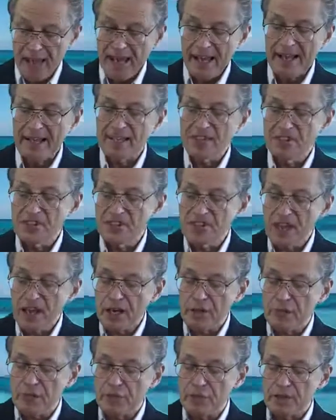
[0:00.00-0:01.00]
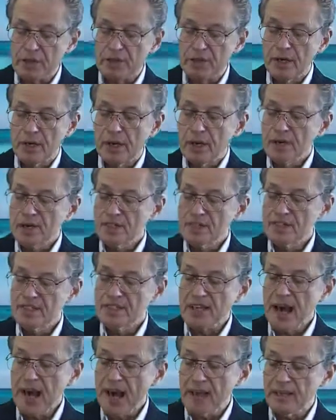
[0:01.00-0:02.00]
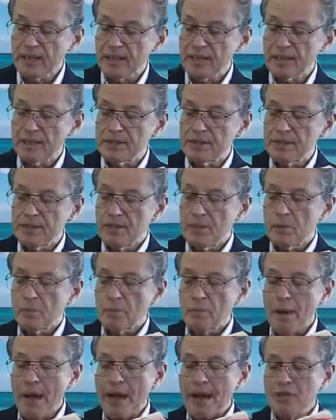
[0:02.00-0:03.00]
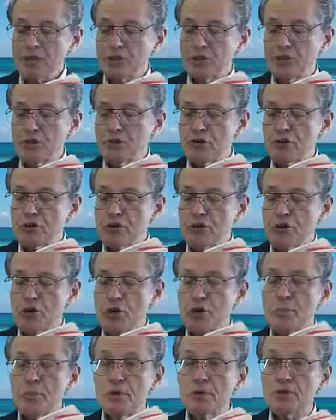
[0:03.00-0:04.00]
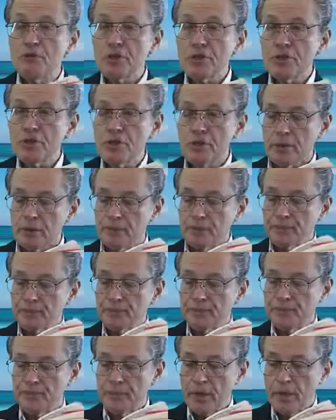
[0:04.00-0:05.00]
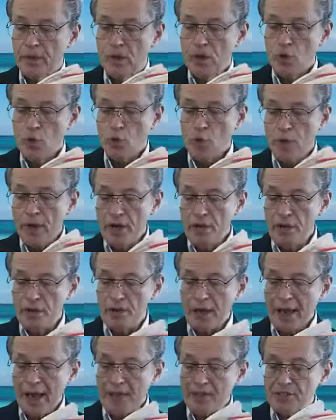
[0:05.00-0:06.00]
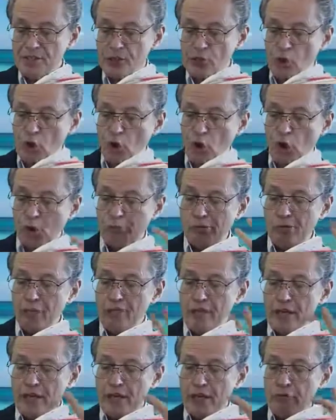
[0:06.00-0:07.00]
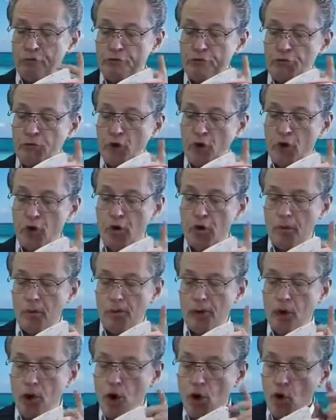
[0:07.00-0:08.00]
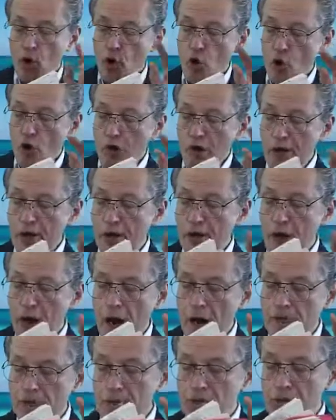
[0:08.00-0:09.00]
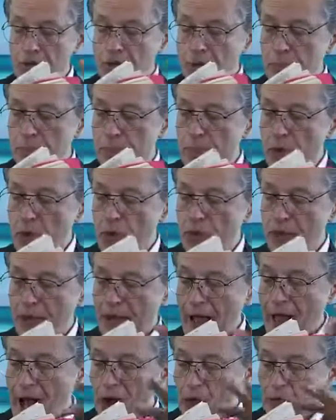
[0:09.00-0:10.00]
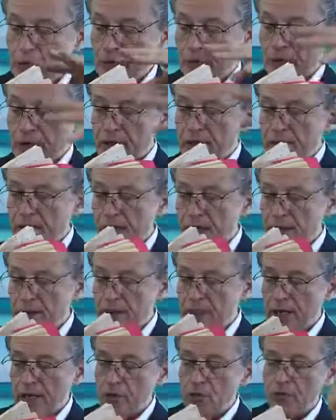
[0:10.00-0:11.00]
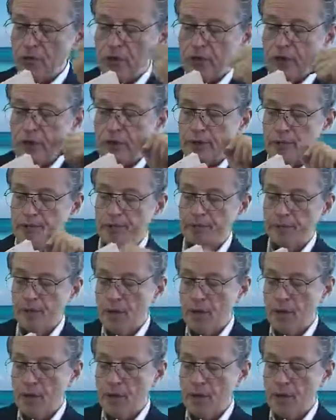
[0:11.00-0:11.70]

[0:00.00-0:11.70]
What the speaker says: a secret, silent master geometrician, which, as an all-pervading form, organizes it both outwardly and inwardly.